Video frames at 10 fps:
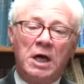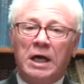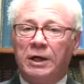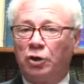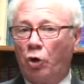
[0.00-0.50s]

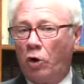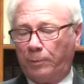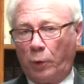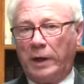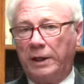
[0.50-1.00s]

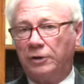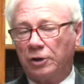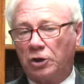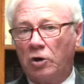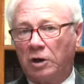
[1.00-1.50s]
incorporated the
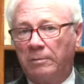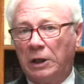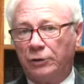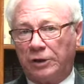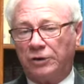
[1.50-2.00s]
Song of
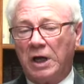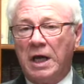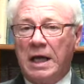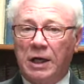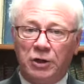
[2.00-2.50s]
Moses
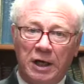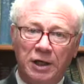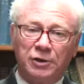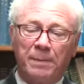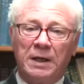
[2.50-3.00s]
into
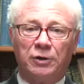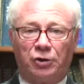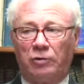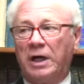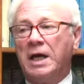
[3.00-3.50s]
his
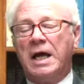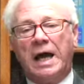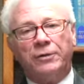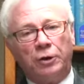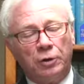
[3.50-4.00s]
ministry
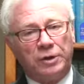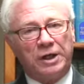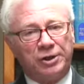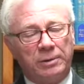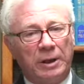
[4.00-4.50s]
and the New
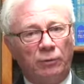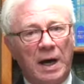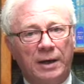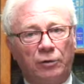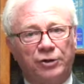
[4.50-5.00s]
Testament
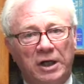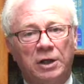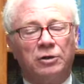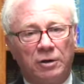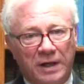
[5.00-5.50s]
writers
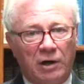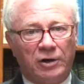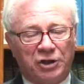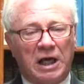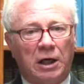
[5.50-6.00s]
into their
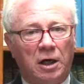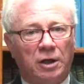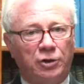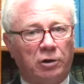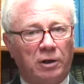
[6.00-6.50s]

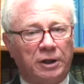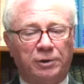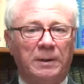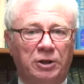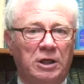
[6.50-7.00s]
eschatological
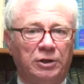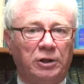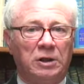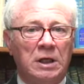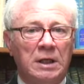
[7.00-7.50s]

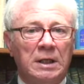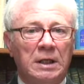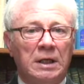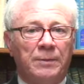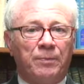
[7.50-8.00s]
expectation,
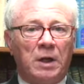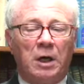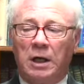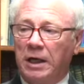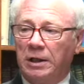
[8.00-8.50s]

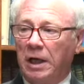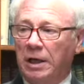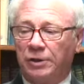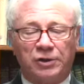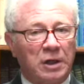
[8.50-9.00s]
uh,
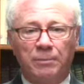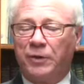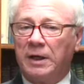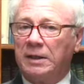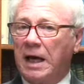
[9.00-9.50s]
is
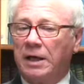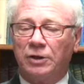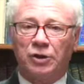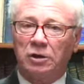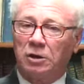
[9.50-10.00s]
something that
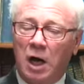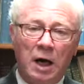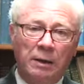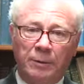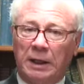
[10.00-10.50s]
is
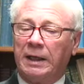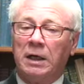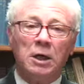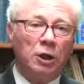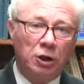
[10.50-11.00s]
commonly,
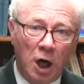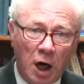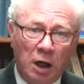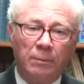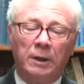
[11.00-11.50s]

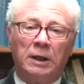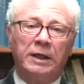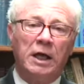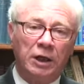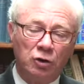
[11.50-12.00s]

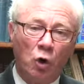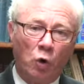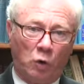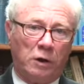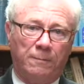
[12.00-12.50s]
commonly
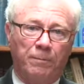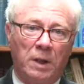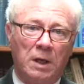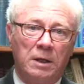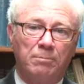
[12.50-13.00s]
ignored
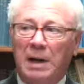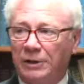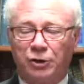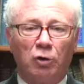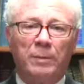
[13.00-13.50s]
by
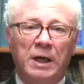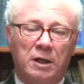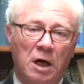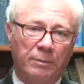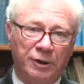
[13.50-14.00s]
so many
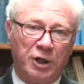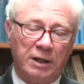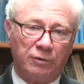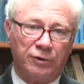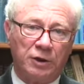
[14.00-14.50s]

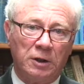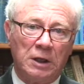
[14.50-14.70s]
commentators.